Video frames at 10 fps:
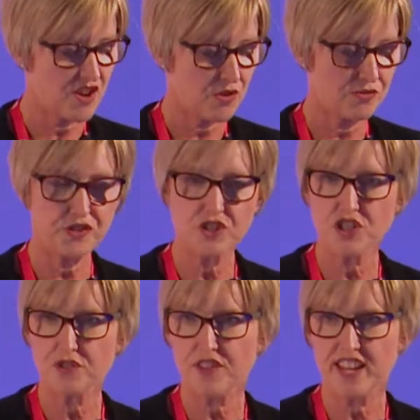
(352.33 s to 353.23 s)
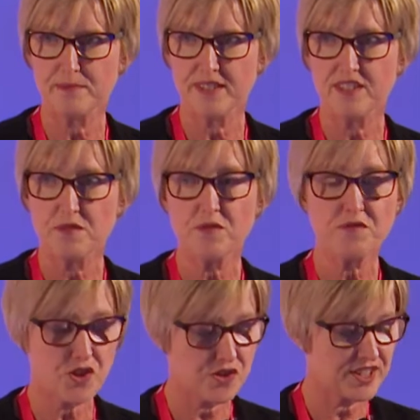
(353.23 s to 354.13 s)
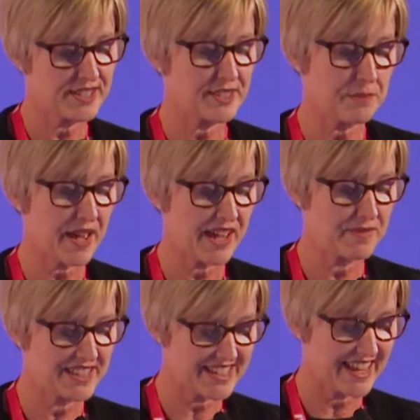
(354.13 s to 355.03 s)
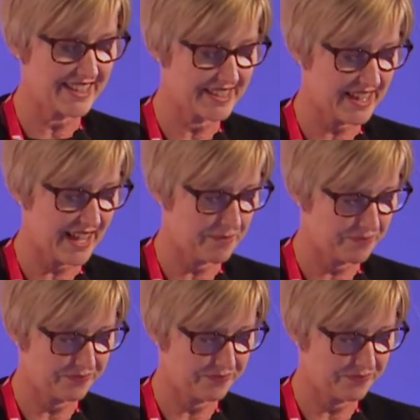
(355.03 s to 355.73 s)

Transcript: on future-focused payments landscape.